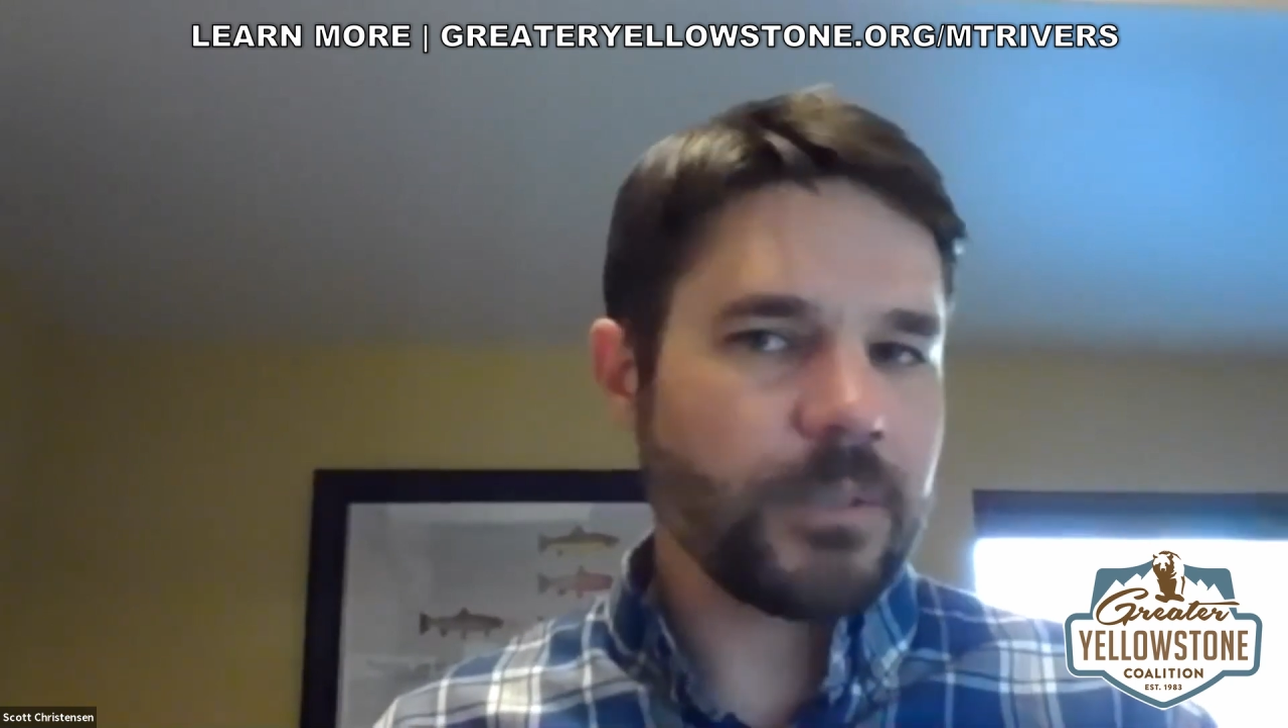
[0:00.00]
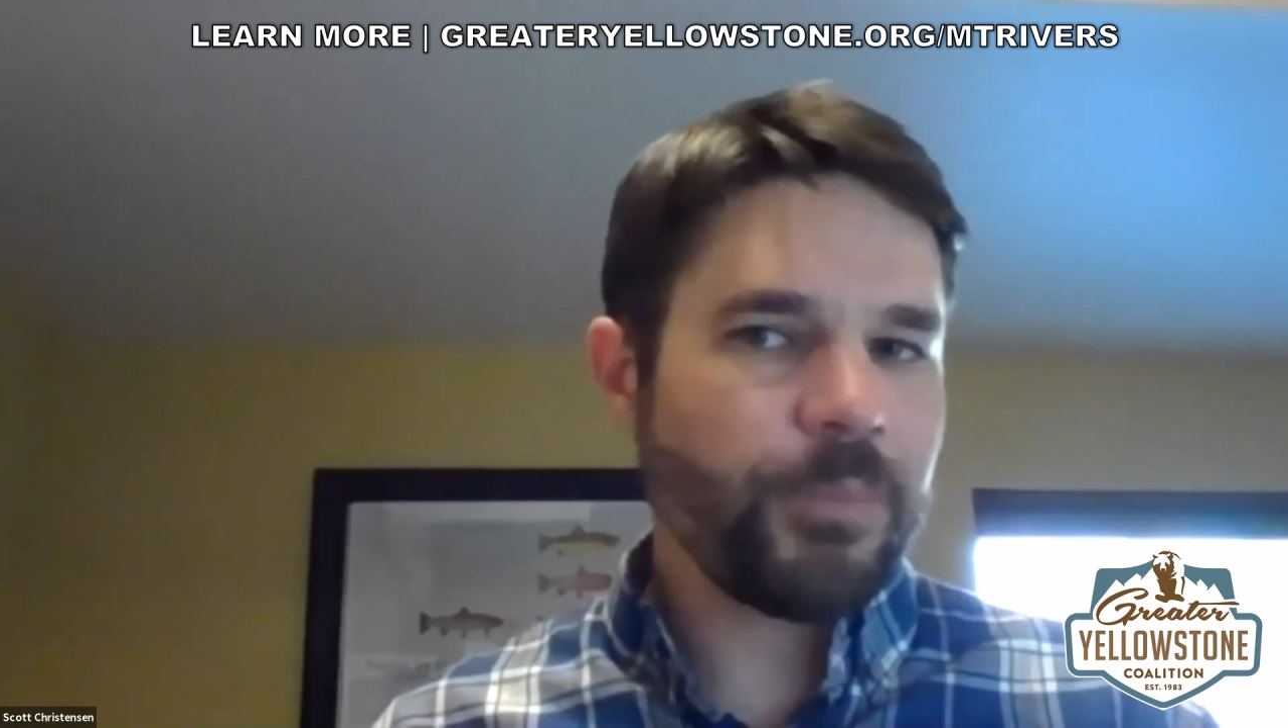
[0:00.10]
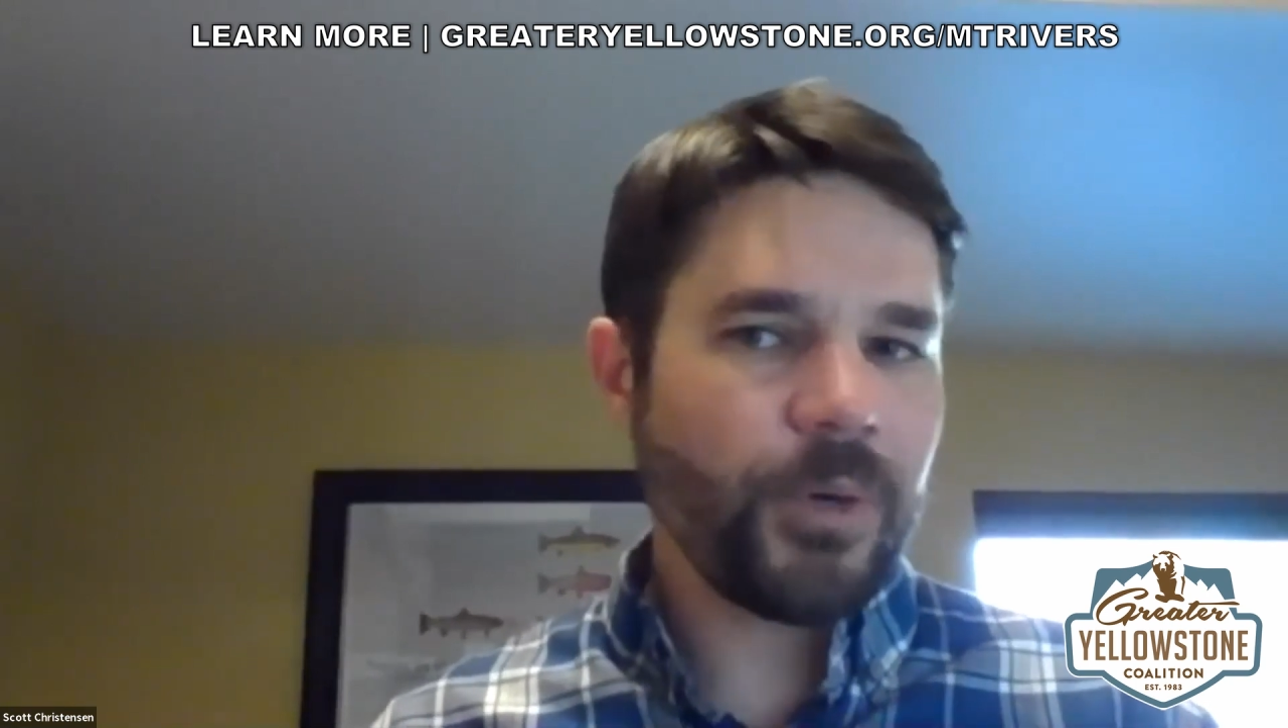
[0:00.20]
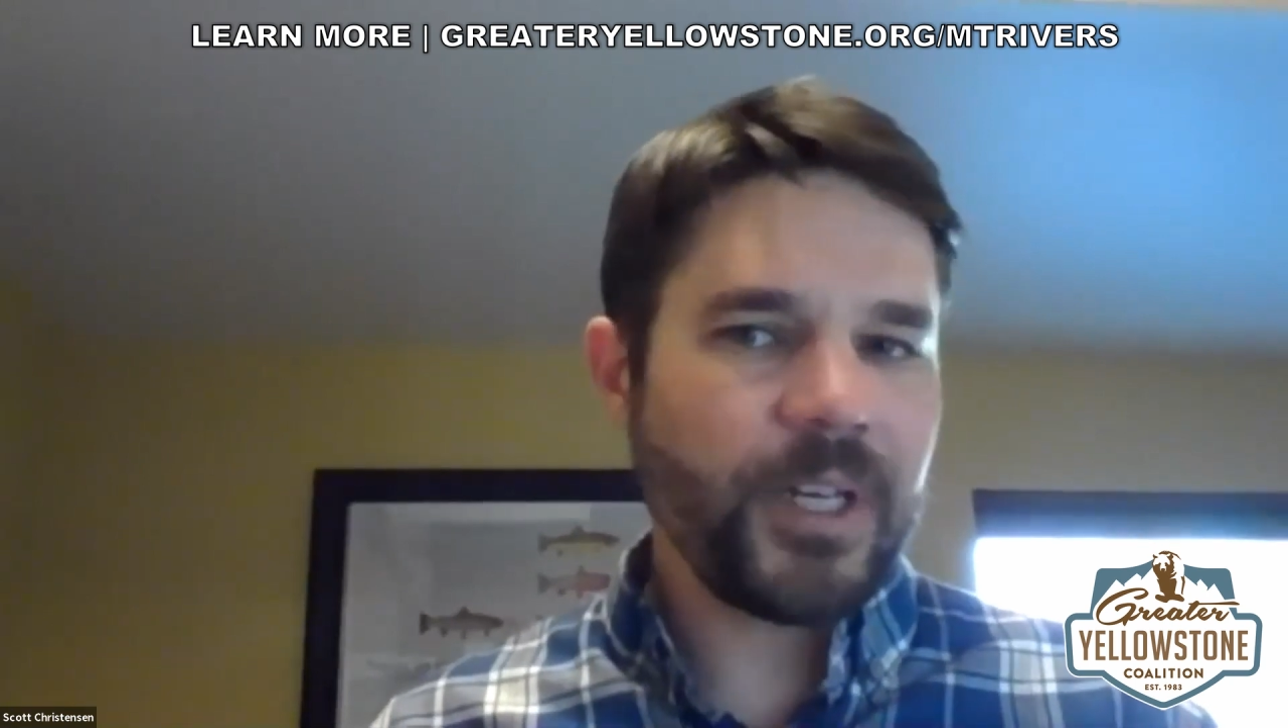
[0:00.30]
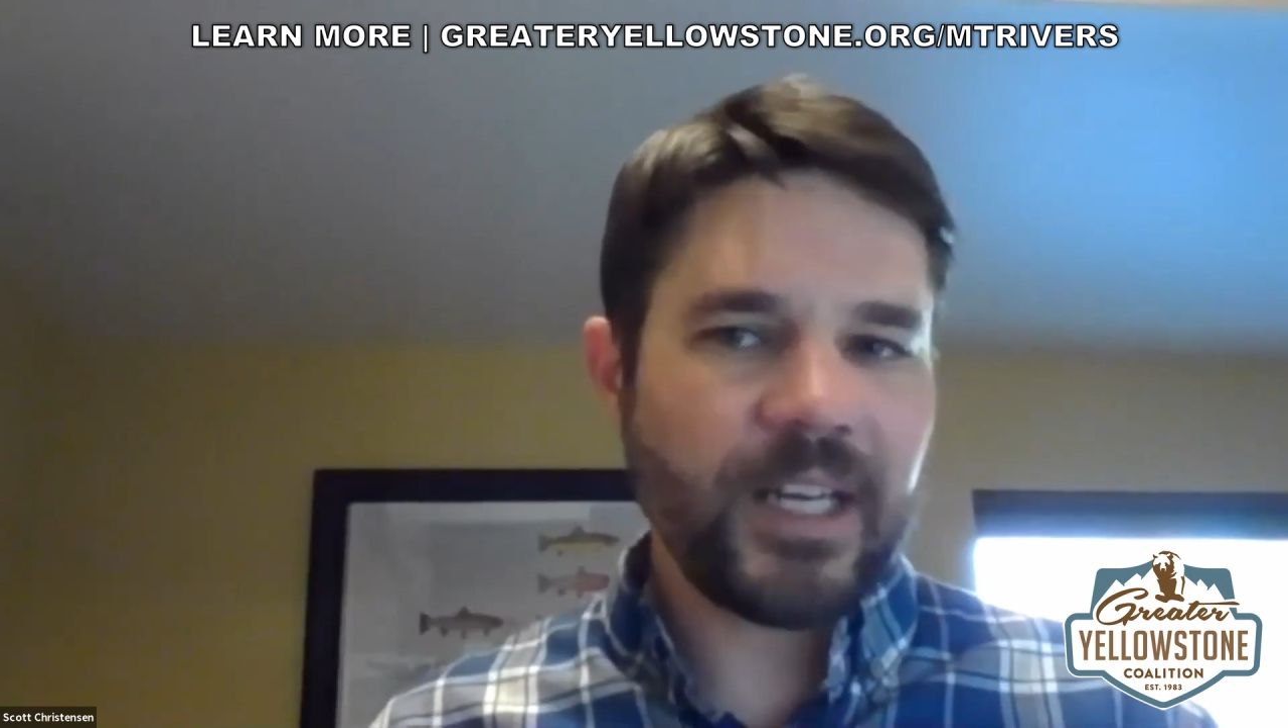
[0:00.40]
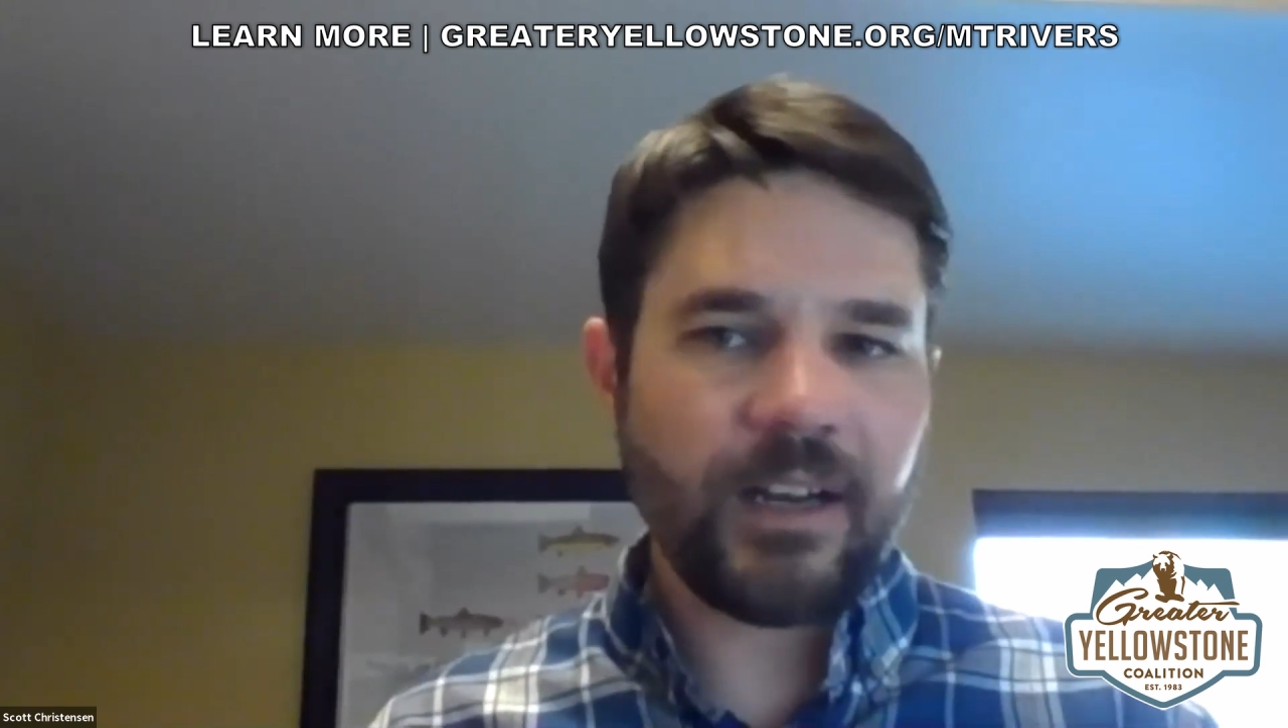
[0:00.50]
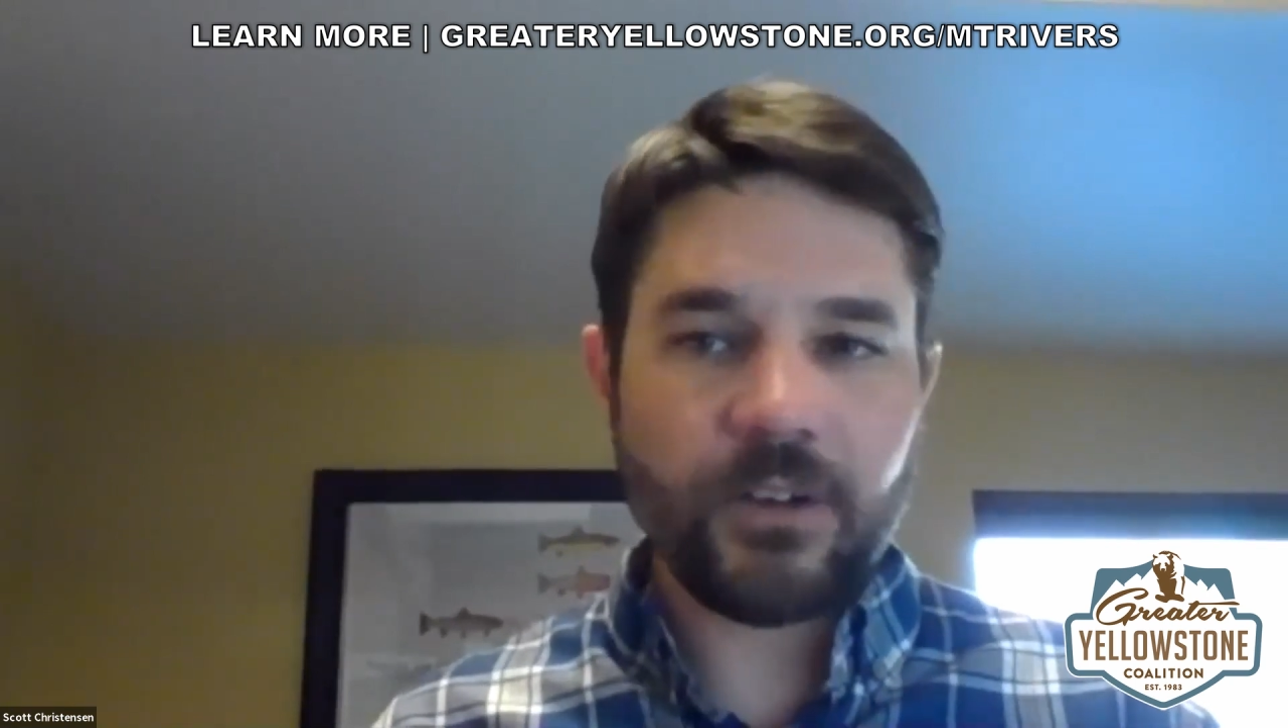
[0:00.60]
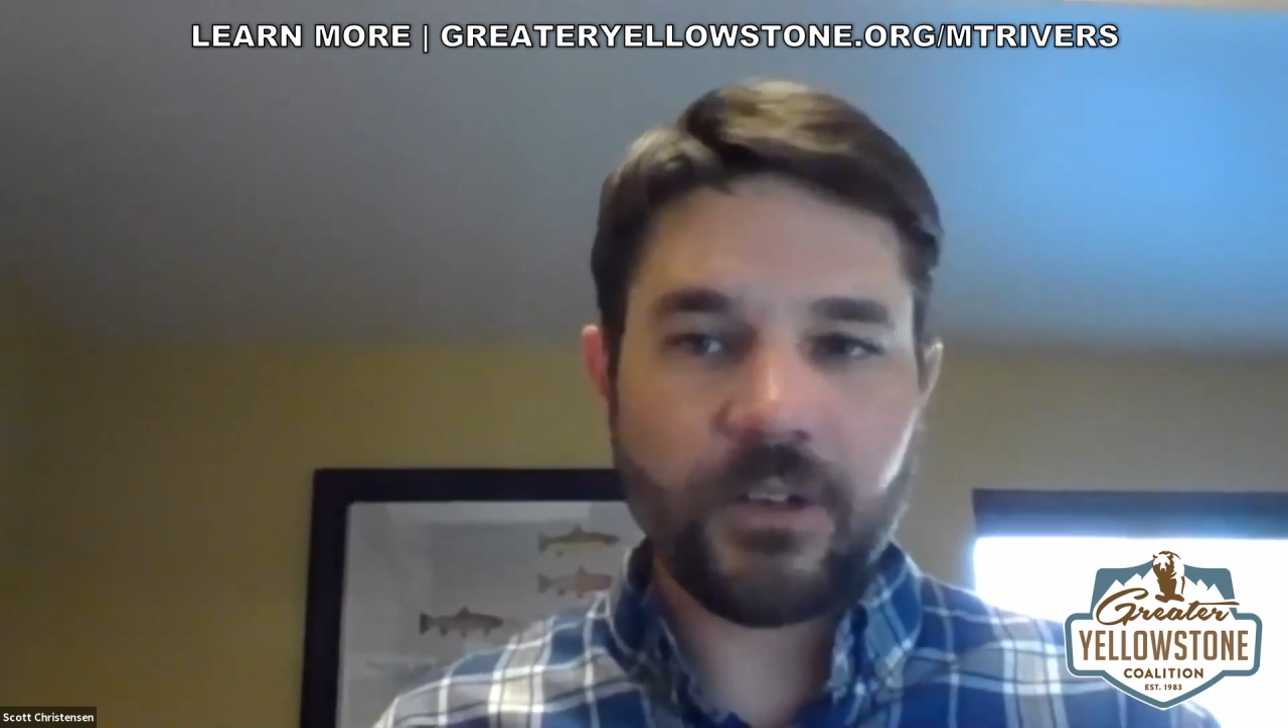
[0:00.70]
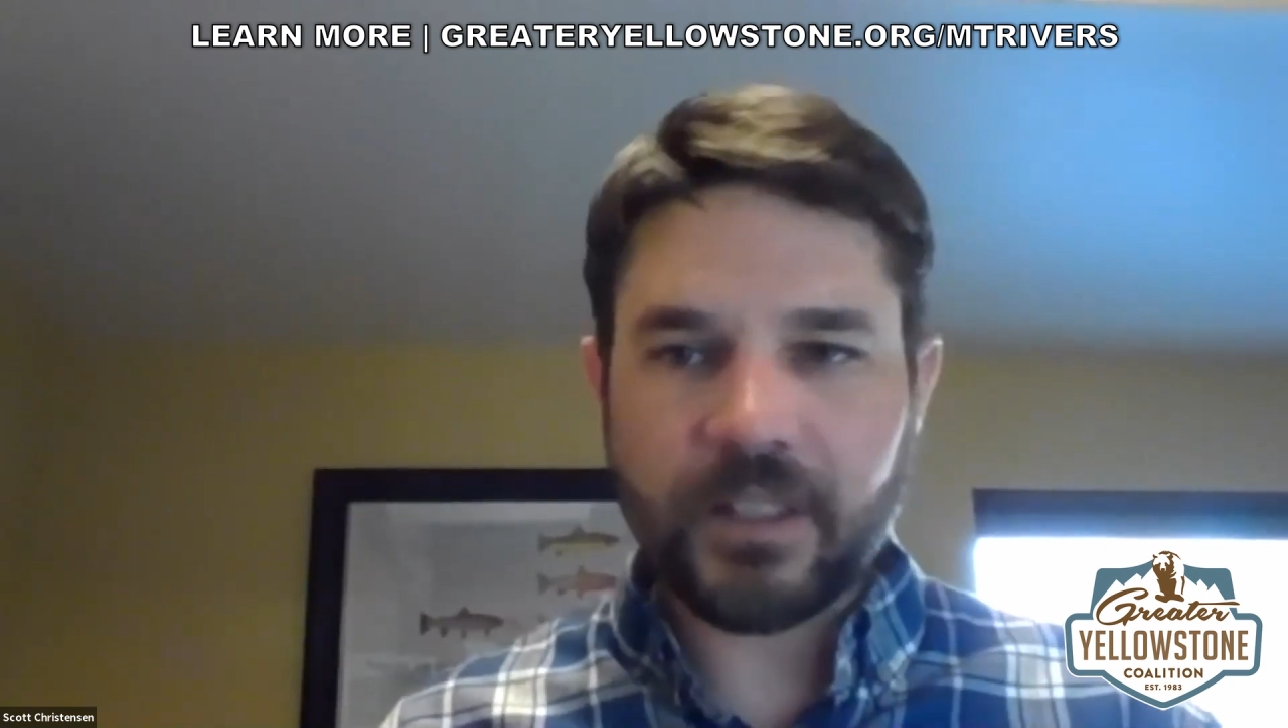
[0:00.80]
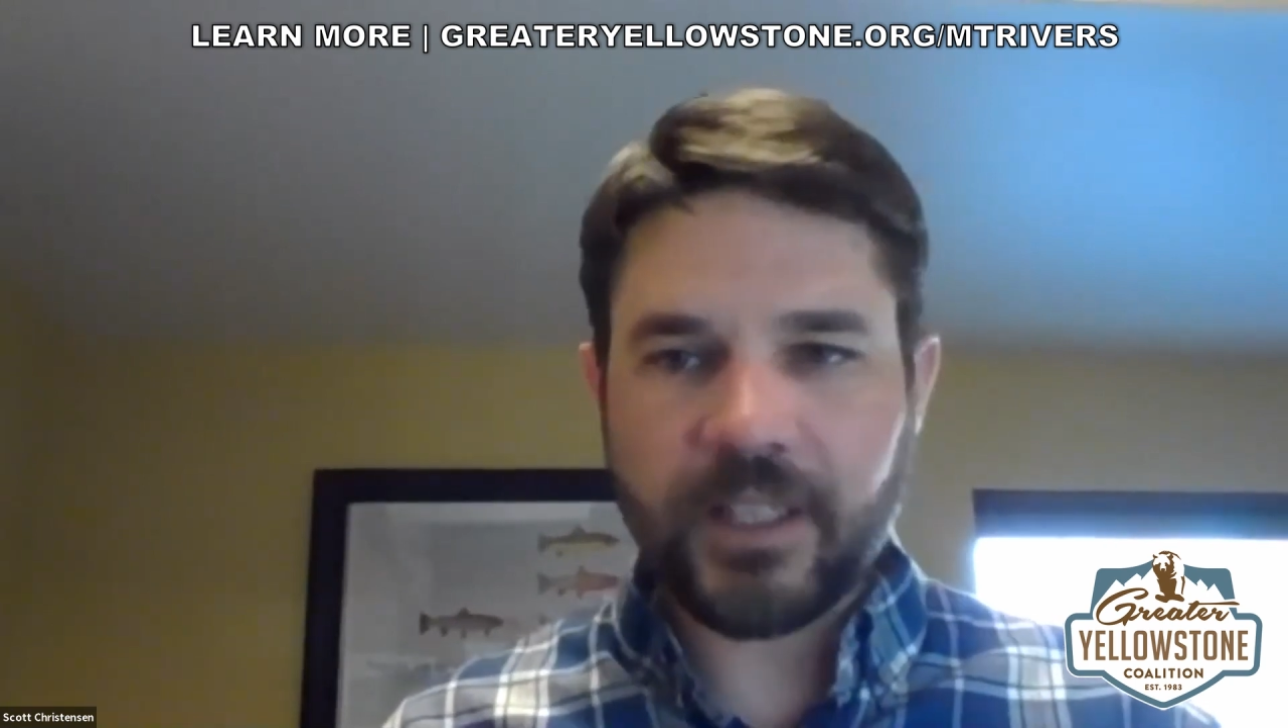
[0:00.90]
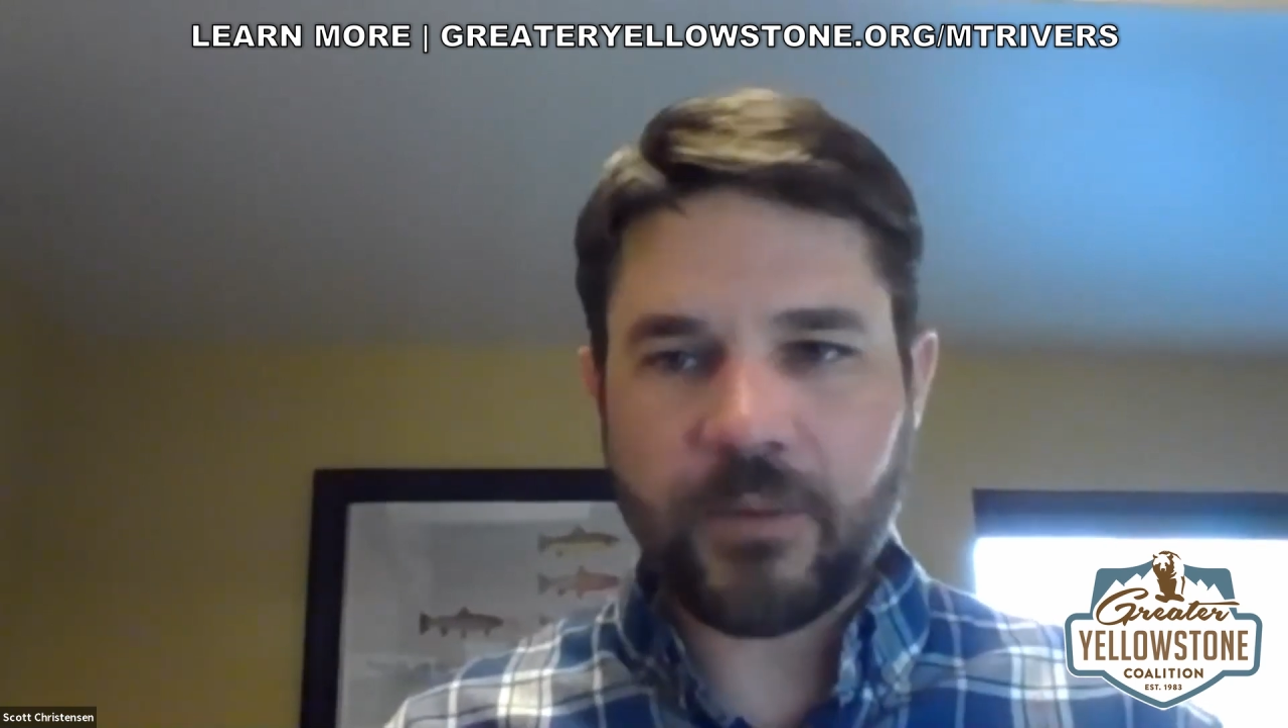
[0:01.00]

pointed out early,